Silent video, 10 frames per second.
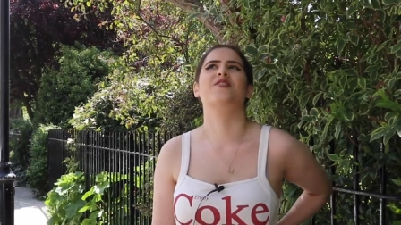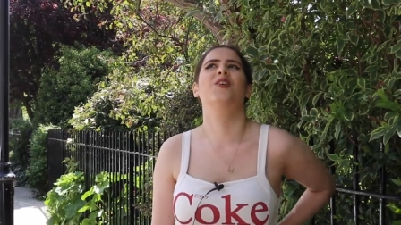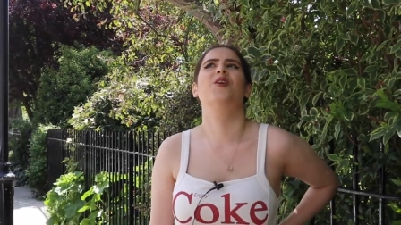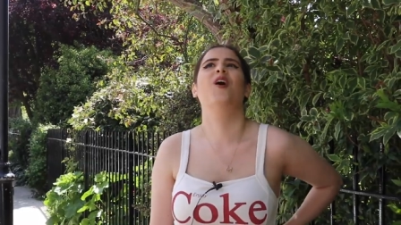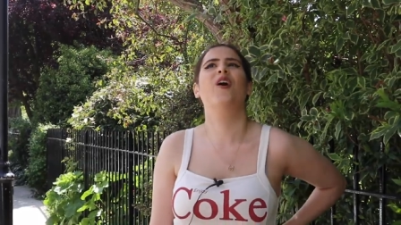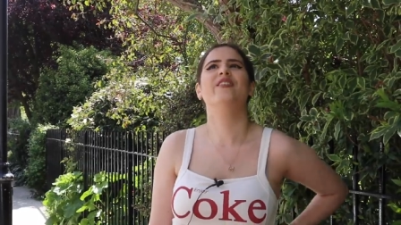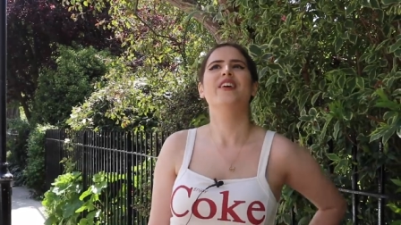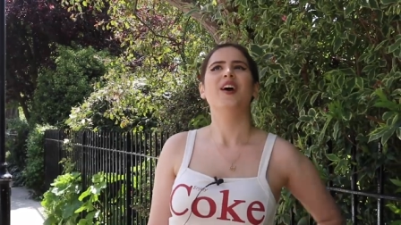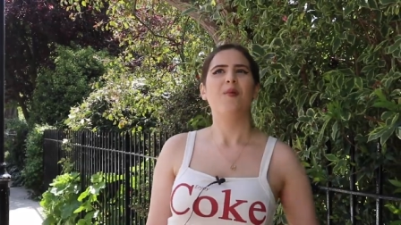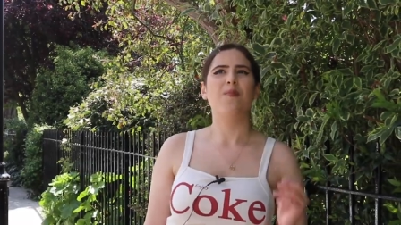so hot,
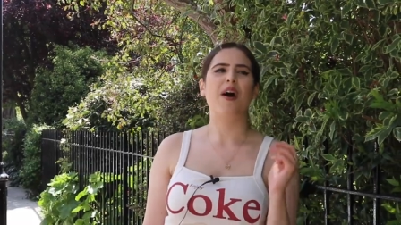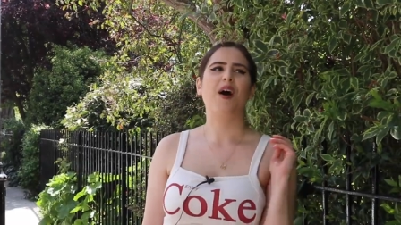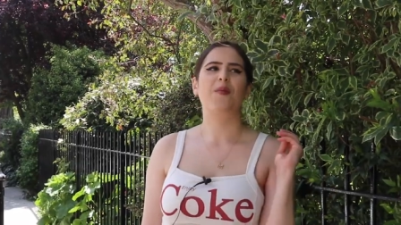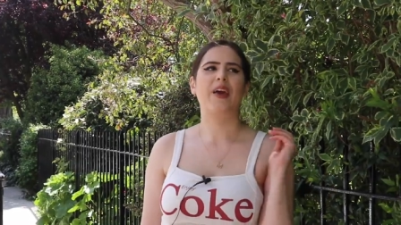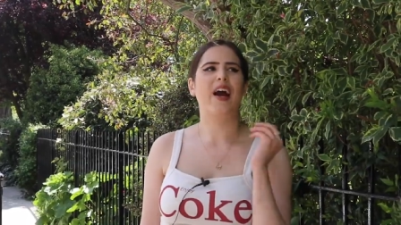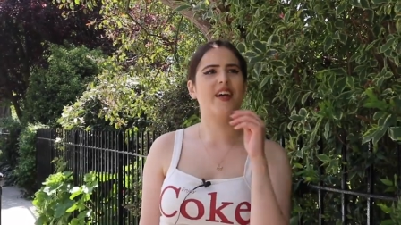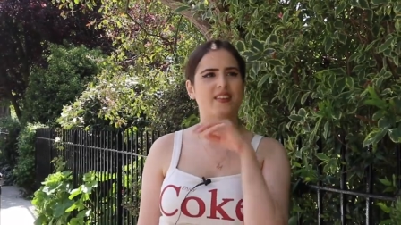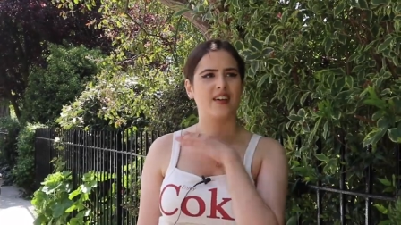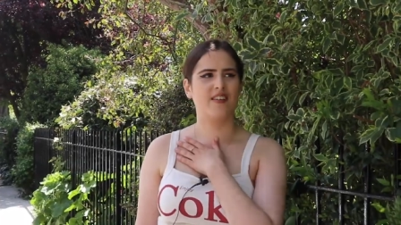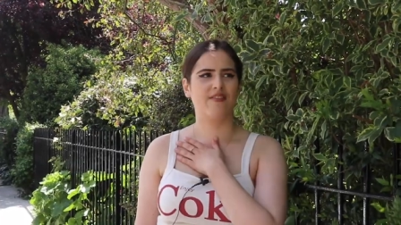but we had a